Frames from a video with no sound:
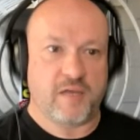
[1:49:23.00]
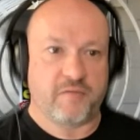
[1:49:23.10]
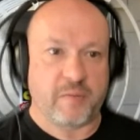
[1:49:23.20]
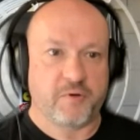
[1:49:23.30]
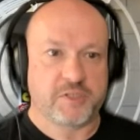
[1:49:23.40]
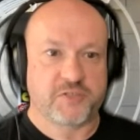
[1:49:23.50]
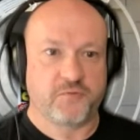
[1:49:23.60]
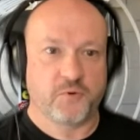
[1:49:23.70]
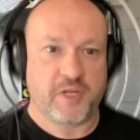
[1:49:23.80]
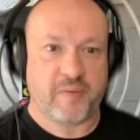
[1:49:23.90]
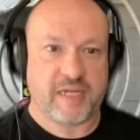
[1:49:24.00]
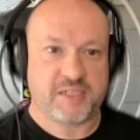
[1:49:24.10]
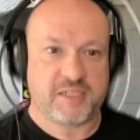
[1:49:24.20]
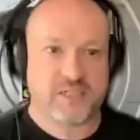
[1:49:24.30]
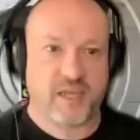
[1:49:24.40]
If I purchase a 4-day
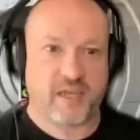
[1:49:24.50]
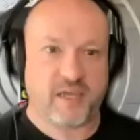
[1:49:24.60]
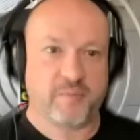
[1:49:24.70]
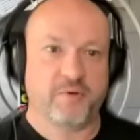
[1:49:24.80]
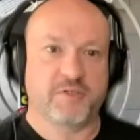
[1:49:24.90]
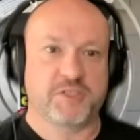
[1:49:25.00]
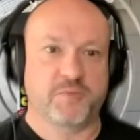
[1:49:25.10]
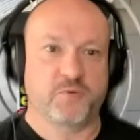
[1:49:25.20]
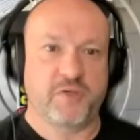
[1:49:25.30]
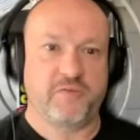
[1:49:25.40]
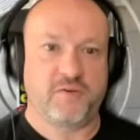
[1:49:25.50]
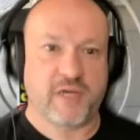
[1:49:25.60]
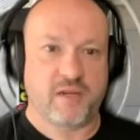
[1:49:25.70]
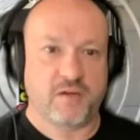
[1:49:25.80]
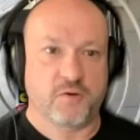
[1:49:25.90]
badge today, can I purchase a preview
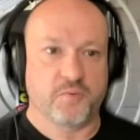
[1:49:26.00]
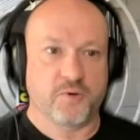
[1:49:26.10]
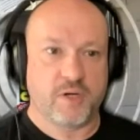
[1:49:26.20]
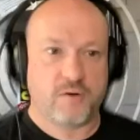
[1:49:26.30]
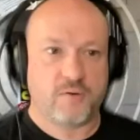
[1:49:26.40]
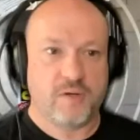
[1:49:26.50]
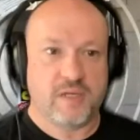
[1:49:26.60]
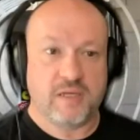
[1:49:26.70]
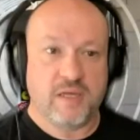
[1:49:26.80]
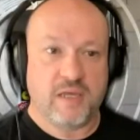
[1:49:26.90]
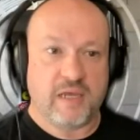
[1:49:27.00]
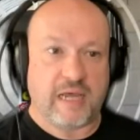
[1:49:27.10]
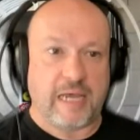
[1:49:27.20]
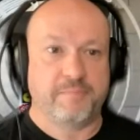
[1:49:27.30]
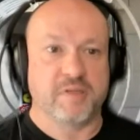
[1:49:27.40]
night under Pro?
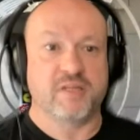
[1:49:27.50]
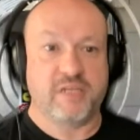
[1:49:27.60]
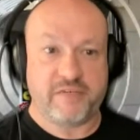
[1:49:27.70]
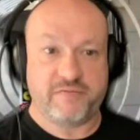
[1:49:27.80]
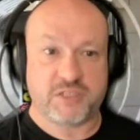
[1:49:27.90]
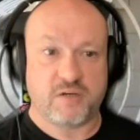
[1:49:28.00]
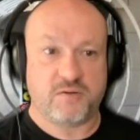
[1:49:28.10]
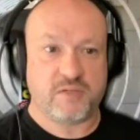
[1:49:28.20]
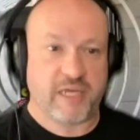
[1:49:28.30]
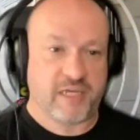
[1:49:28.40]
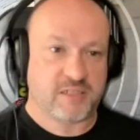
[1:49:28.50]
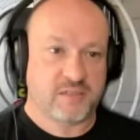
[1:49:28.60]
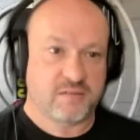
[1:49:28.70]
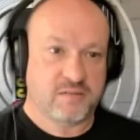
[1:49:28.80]
I believe so, yes.